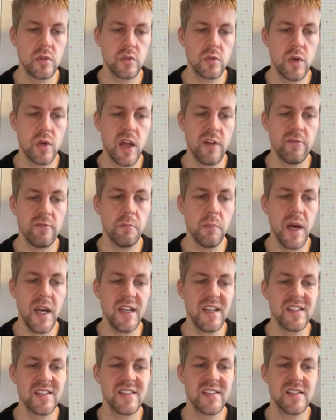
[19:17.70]
have
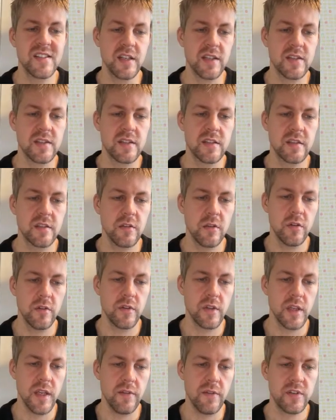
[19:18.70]
-6 on the
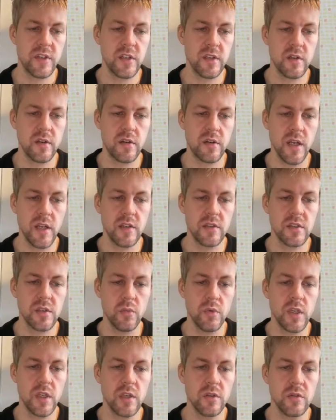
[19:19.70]
left here, right? So we
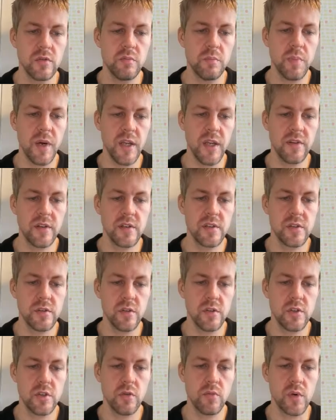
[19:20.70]
can do binary
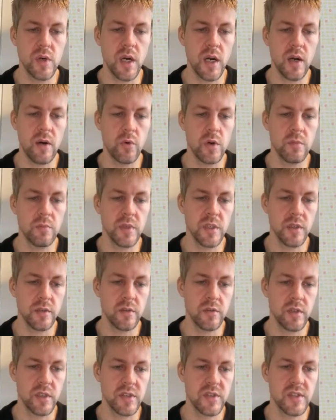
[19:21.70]
search over our
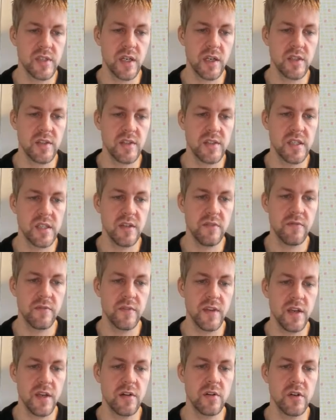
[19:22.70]
monotonic stack and see if
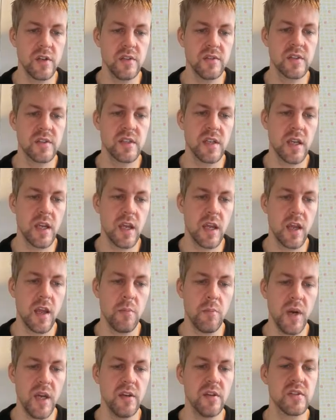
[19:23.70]
there is a
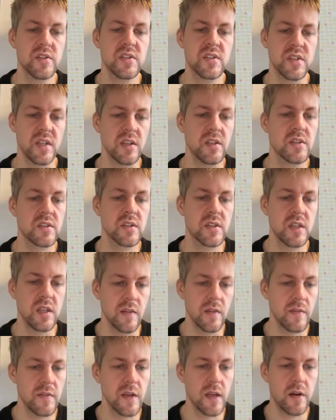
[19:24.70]
-6
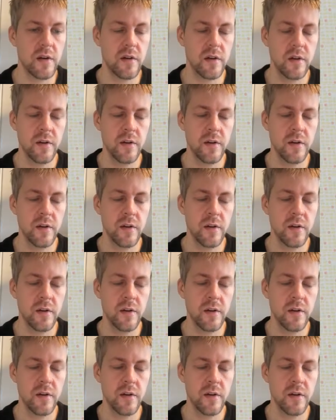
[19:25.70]
in there.